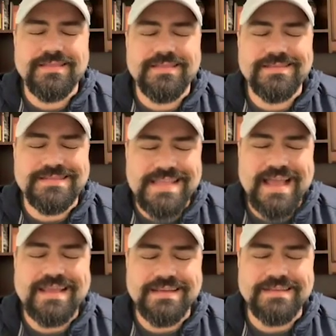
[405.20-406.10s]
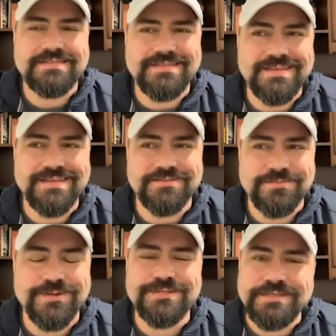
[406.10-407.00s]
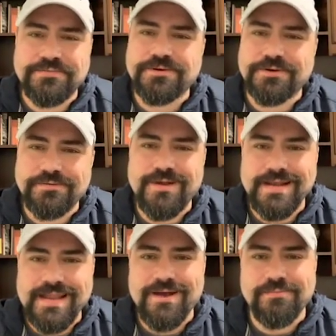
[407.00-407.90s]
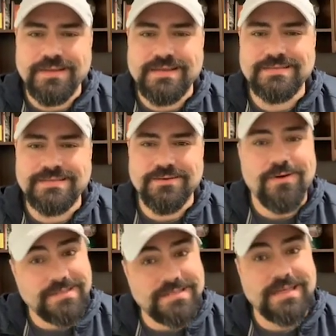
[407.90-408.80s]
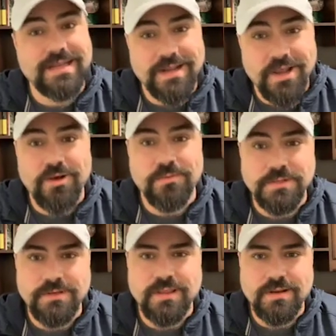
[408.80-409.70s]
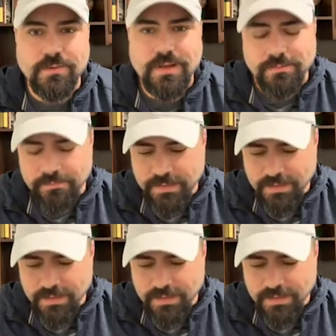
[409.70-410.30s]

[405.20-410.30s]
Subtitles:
snacking is real difficult right now because you are sitting at home and you're like, well,